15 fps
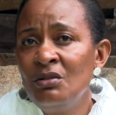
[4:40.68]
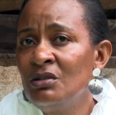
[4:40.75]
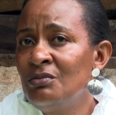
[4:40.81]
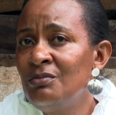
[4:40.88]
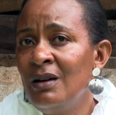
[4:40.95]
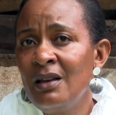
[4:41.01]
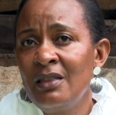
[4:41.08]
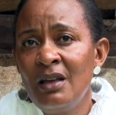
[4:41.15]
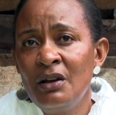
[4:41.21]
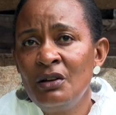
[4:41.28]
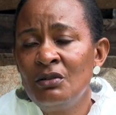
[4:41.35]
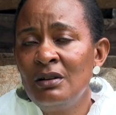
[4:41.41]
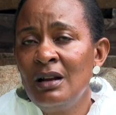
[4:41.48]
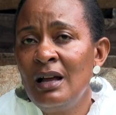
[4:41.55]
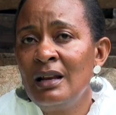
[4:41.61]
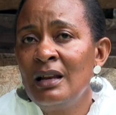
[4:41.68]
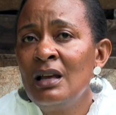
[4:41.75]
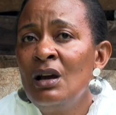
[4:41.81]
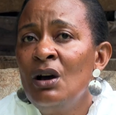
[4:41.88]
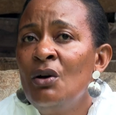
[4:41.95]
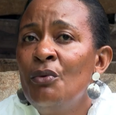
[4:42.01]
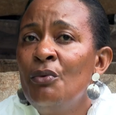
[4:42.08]
by the way to learn.
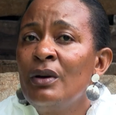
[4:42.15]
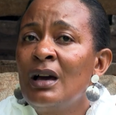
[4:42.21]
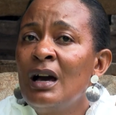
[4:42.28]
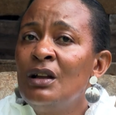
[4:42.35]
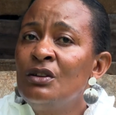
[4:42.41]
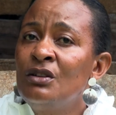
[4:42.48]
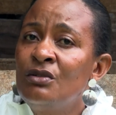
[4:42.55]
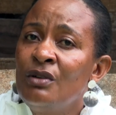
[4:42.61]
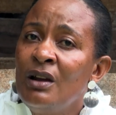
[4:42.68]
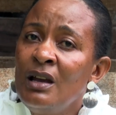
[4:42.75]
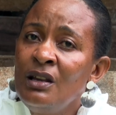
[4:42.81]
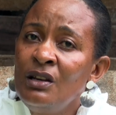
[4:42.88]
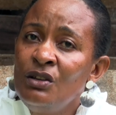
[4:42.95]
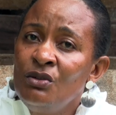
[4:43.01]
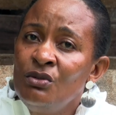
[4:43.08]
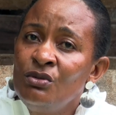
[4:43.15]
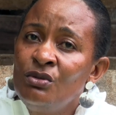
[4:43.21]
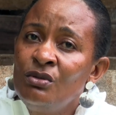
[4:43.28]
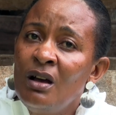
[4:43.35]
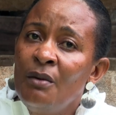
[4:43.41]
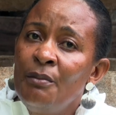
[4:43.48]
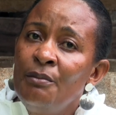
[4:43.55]
We can train you
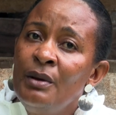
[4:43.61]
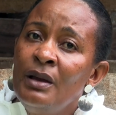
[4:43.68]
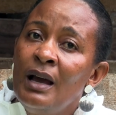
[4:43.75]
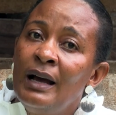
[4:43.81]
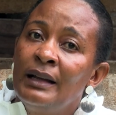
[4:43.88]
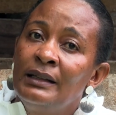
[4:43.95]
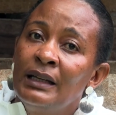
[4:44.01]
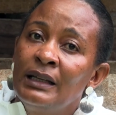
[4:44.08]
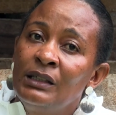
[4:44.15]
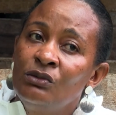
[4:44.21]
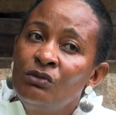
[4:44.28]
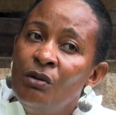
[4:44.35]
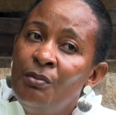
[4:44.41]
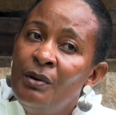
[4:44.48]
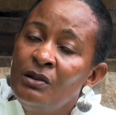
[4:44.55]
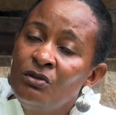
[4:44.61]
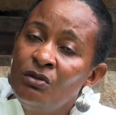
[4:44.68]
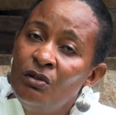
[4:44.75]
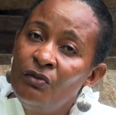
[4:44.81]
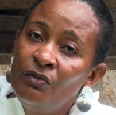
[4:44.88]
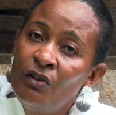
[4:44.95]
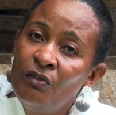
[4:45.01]
to be a technical person
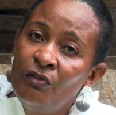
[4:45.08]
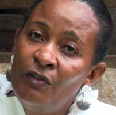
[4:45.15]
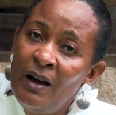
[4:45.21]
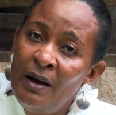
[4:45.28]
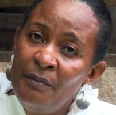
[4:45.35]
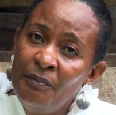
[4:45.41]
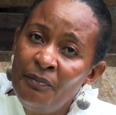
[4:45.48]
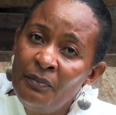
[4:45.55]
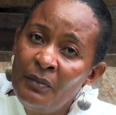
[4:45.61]
of your farm.